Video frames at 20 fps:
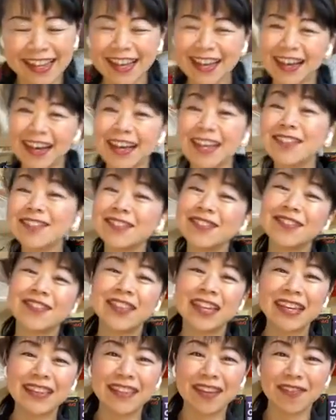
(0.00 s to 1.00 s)
I used to
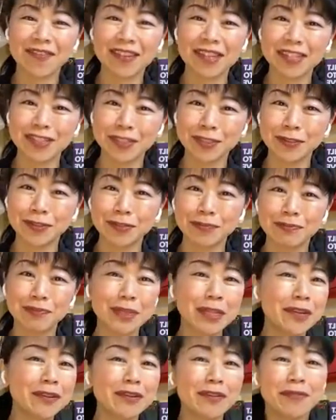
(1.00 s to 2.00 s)
think that way too.
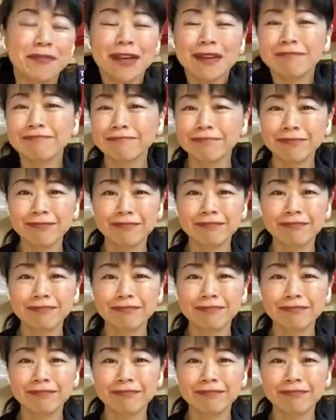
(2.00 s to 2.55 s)
But you know what?